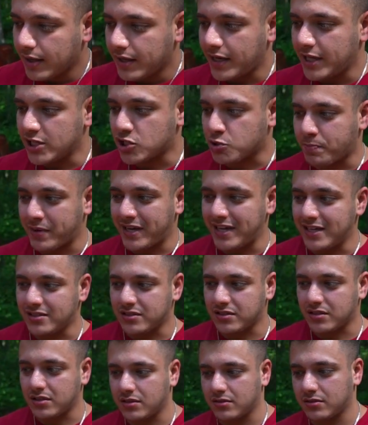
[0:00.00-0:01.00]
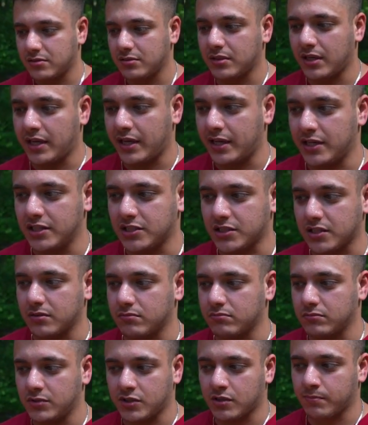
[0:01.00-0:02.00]
Each piece is,
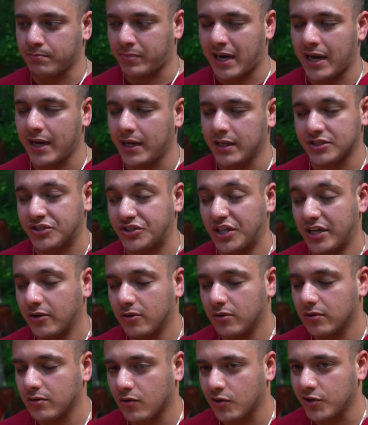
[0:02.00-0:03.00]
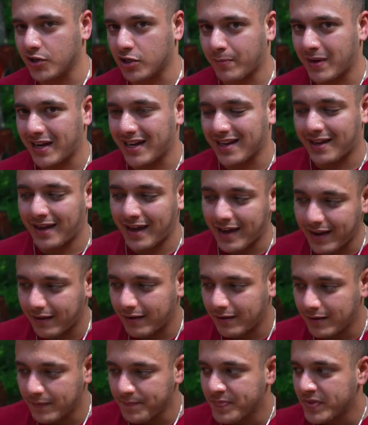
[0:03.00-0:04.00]
you could buy a single or you could buy a kit.
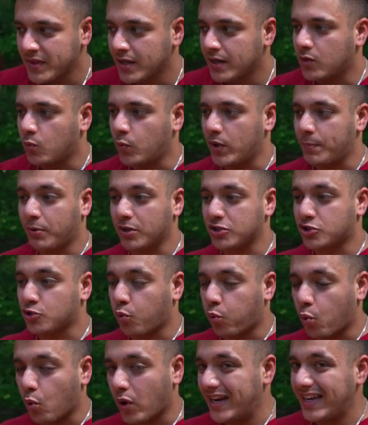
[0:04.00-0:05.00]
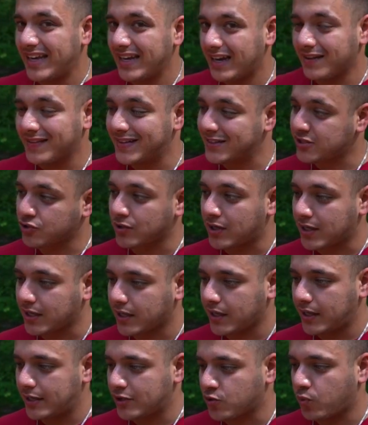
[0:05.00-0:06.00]
We put 20 on this
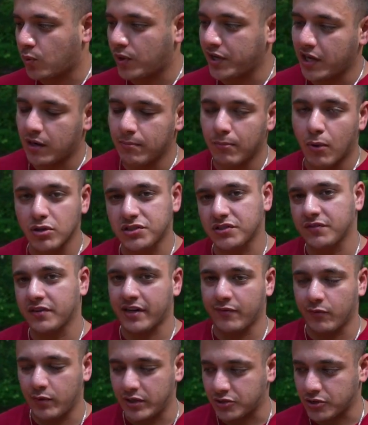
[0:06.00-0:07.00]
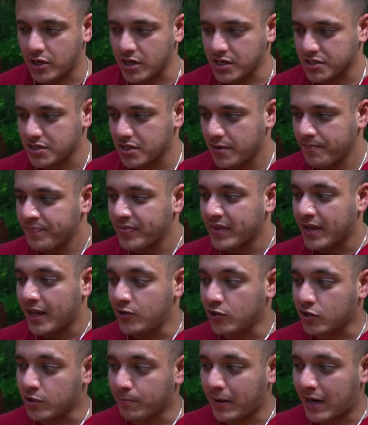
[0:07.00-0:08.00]
truck and 20 on most of our giveaway trucks.
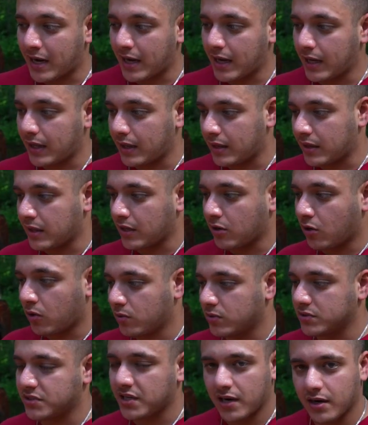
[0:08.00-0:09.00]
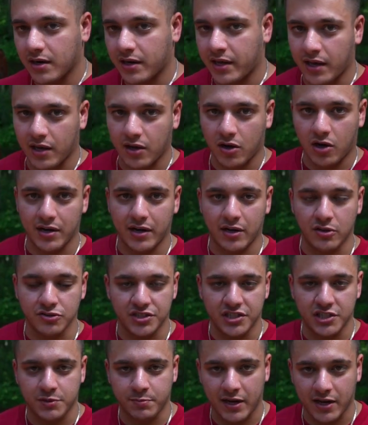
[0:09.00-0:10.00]
And you could buy the whole entire kit on
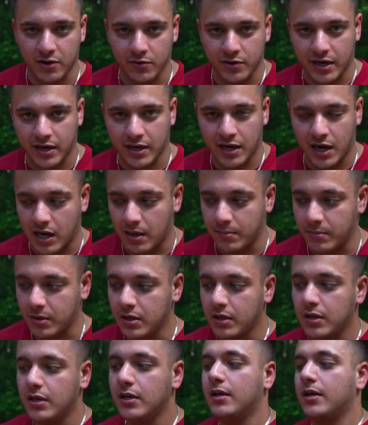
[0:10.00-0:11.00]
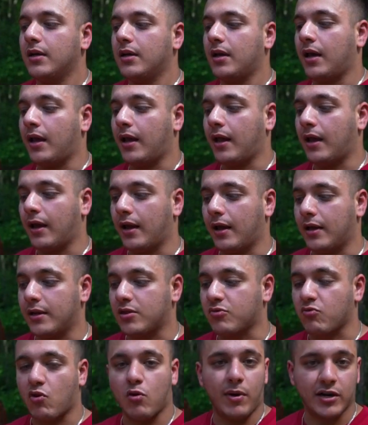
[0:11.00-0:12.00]
lgnsupplyco.com and
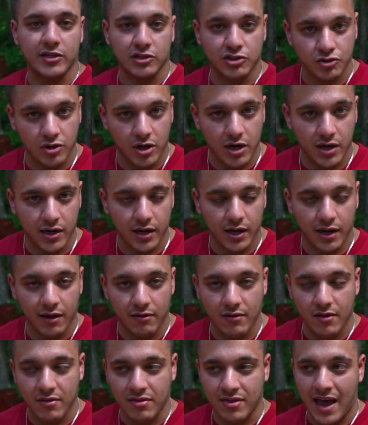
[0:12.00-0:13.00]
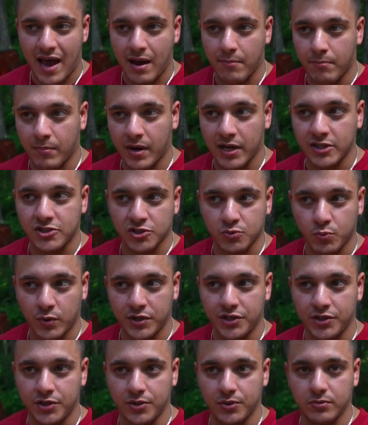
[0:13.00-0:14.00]
throw them on your truck, and that might just
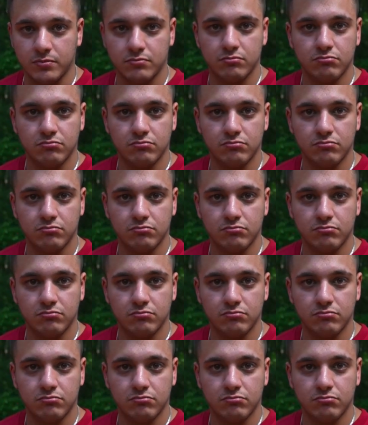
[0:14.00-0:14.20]
win you